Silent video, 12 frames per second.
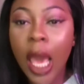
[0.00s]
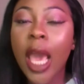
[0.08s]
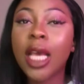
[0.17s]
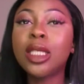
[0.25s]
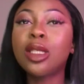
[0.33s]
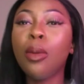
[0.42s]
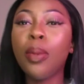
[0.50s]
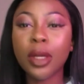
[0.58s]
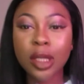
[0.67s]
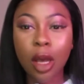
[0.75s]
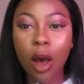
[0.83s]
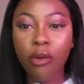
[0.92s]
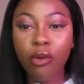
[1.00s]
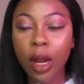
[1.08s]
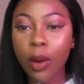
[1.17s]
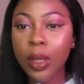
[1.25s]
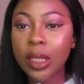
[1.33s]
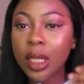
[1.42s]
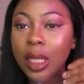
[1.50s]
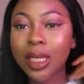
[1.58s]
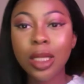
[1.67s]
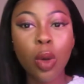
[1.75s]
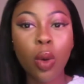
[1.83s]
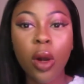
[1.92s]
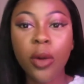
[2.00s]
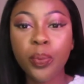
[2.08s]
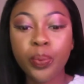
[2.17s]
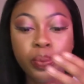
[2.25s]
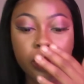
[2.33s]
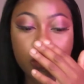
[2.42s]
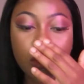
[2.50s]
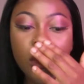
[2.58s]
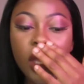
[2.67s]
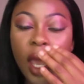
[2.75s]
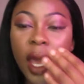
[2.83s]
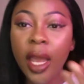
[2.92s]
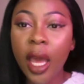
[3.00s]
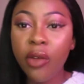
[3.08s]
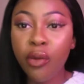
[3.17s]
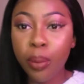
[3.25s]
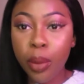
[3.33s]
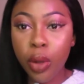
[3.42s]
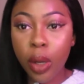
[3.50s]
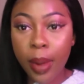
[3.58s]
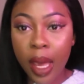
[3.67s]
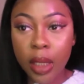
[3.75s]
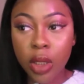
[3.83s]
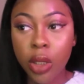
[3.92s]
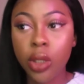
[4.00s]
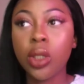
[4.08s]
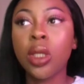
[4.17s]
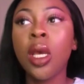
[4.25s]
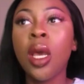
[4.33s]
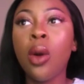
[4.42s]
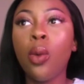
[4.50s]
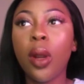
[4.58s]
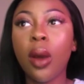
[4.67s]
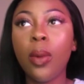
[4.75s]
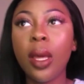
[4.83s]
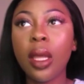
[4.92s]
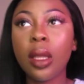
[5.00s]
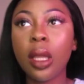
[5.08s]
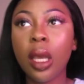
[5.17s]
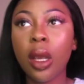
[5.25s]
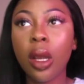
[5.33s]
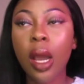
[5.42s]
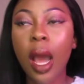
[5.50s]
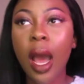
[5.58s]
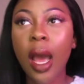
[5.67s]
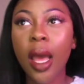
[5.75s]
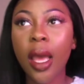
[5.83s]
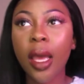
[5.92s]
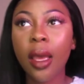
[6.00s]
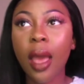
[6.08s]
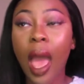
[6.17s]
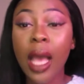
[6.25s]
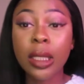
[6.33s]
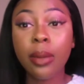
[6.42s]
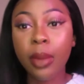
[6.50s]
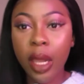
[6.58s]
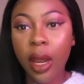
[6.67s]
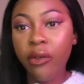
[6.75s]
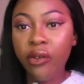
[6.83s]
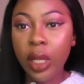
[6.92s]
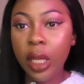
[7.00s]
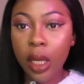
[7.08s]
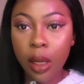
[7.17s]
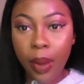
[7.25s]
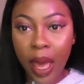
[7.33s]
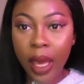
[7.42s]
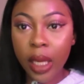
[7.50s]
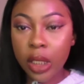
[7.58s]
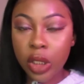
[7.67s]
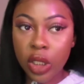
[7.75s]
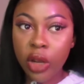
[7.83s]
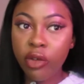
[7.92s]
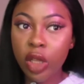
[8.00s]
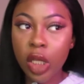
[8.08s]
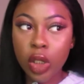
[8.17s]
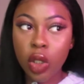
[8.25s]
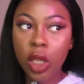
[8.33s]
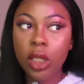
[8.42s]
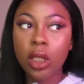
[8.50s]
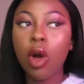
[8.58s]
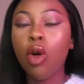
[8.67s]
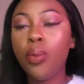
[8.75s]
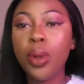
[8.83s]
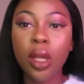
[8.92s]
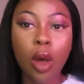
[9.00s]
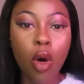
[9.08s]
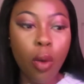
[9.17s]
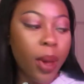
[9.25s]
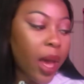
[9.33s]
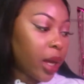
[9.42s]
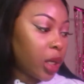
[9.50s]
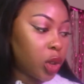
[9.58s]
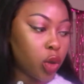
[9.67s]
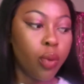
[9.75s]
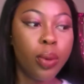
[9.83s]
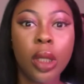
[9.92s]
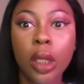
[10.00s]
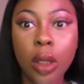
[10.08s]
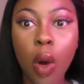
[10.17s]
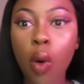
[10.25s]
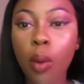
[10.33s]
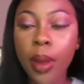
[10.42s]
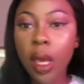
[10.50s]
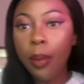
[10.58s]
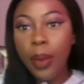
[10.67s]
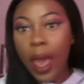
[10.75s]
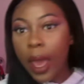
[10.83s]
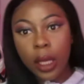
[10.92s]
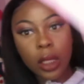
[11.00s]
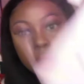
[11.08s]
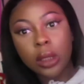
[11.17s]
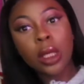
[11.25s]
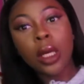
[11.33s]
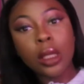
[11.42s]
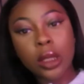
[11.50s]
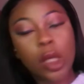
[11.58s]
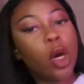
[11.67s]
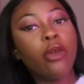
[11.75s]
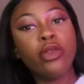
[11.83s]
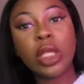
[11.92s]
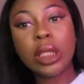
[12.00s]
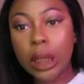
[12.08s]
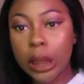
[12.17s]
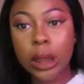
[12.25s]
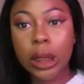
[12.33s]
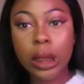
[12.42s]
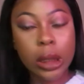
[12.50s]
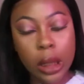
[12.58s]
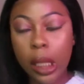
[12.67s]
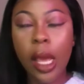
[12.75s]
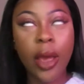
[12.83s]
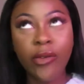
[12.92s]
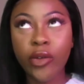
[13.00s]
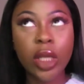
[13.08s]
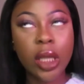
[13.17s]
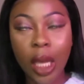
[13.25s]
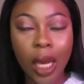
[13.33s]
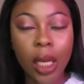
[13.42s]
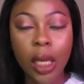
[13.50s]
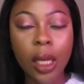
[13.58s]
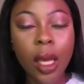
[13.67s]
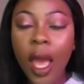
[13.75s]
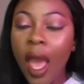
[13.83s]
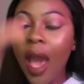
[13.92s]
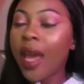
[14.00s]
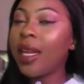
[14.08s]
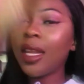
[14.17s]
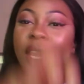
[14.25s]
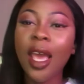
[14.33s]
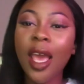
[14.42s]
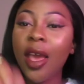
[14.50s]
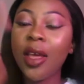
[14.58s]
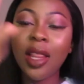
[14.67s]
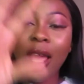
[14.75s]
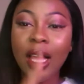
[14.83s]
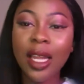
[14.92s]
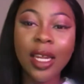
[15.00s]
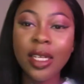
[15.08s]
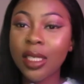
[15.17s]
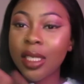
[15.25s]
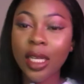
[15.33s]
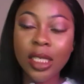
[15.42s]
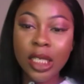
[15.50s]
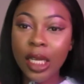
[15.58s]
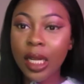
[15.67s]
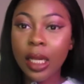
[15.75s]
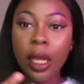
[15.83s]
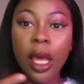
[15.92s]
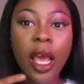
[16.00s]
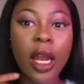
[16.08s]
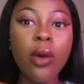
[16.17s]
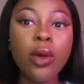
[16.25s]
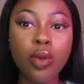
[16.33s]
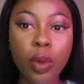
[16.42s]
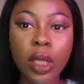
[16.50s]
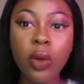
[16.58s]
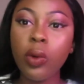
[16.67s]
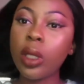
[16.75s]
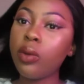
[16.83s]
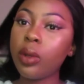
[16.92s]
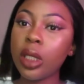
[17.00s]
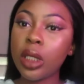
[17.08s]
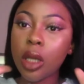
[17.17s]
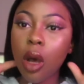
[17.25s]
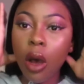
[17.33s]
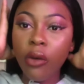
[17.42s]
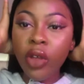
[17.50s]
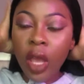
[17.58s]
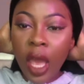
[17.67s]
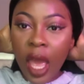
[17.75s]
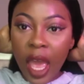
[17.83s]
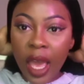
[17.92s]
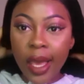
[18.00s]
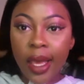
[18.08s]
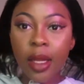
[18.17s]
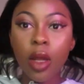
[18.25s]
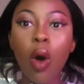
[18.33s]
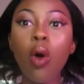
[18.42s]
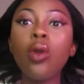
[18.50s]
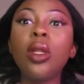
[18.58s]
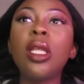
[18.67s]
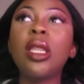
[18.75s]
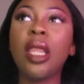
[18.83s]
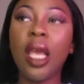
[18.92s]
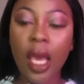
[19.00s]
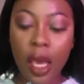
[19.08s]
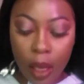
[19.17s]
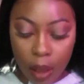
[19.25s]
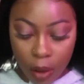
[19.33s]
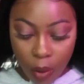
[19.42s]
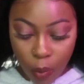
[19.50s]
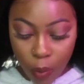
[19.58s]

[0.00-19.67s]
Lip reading: it's super soft. When I went to the store, I got it from Beauty Masters. When I went there, I asked them, can I fill it in the package and everything? So they opened the whole package, opened this whole big package, took off the sensors and everything, and then they like let us touch it, and it was really soft. And the only thing